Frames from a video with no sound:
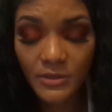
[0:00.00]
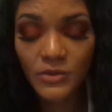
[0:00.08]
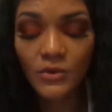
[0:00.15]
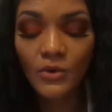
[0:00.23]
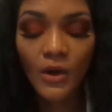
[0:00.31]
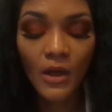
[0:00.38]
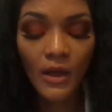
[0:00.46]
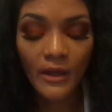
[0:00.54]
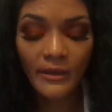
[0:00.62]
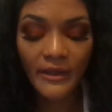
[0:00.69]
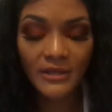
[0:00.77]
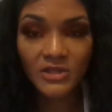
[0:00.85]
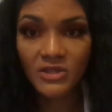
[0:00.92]
So
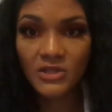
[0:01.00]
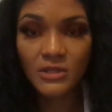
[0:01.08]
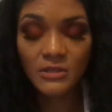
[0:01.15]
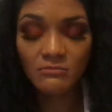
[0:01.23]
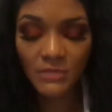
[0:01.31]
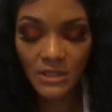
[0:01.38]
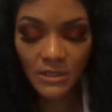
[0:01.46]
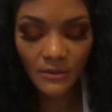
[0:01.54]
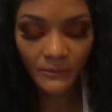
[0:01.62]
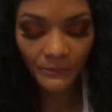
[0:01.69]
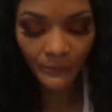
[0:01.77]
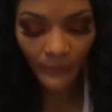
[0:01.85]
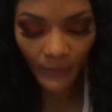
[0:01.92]
that's just me.
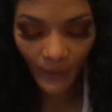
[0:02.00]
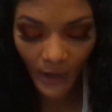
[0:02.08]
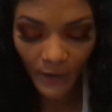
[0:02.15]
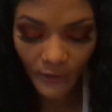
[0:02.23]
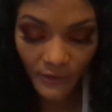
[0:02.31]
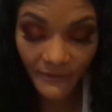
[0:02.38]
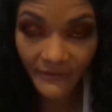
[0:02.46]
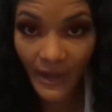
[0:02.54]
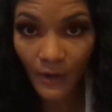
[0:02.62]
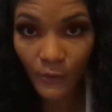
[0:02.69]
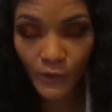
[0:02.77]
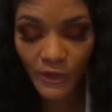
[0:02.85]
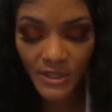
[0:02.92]
I don't know if
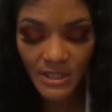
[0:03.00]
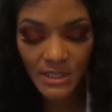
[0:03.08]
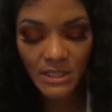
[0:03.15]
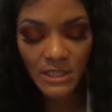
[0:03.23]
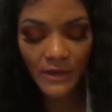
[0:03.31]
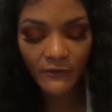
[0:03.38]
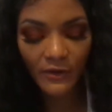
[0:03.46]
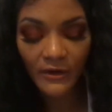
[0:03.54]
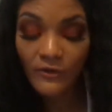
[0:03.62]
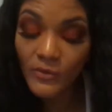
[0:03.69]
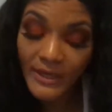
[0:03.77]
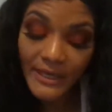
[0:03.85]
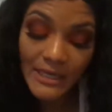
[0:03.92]
that works for
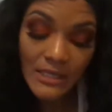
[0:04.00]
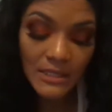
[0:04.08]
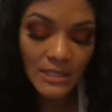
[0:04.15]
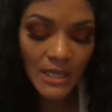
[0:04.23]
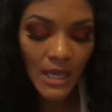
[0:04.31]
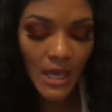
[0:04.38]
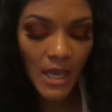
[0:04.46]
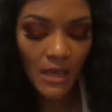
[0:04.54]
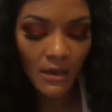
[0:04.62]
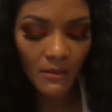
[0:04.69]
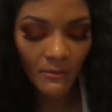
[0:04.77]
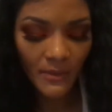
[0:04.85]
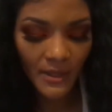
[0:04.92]
everyone else,
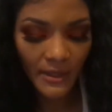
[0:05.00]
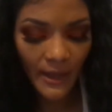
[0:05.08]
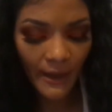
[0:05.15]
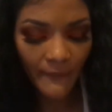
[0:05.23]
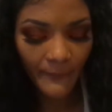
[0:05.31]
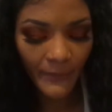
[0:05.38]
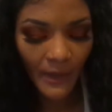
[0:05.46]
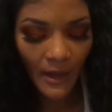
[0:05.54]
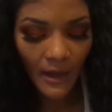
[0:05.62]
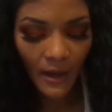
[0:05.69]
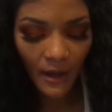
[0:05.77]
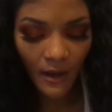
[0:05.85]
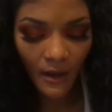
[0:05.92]
but yeah.
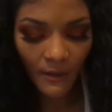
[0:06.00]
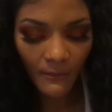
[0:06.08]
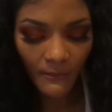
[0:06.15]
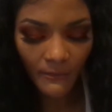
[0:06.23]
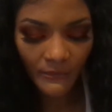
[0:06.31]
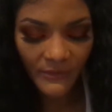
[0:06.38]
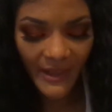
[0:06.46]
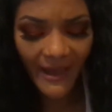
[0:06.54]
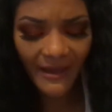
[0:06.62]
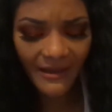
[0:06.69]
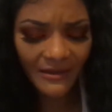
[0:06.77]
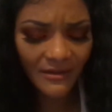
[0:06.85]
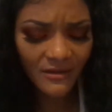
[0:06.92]
Um,
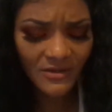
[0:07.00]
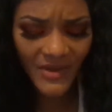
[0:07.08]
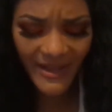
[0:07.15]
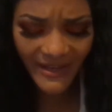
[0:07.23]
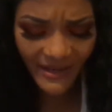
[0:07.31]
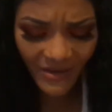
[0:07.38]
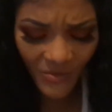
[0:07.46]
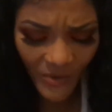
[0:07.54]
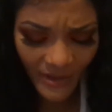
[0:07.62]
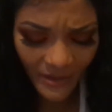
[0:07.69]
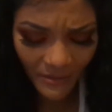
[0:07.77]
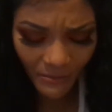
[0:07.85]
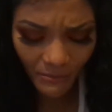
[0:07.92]
yeah, also I didn't
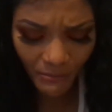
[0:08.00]
want to